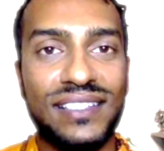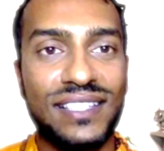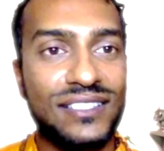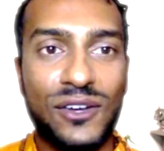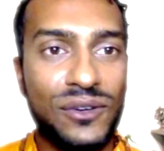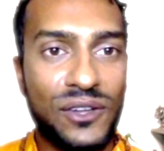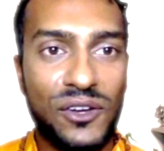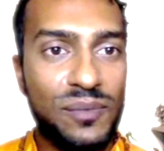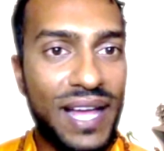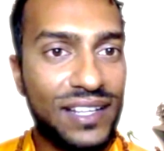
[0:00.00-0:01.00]
He says,
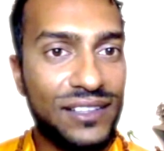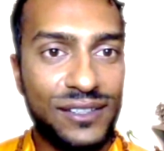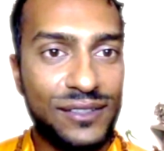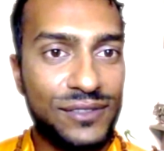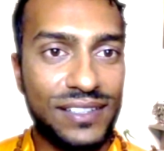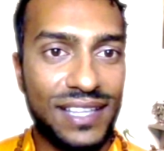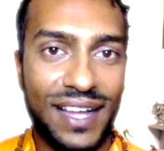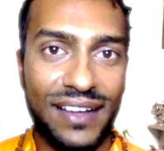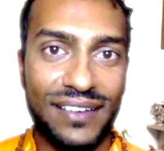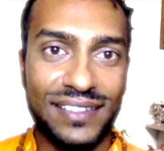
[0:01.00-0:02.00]
don't go back and look for the
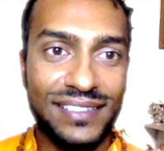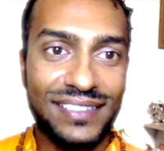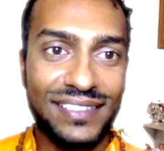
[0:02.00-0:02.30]
cloud.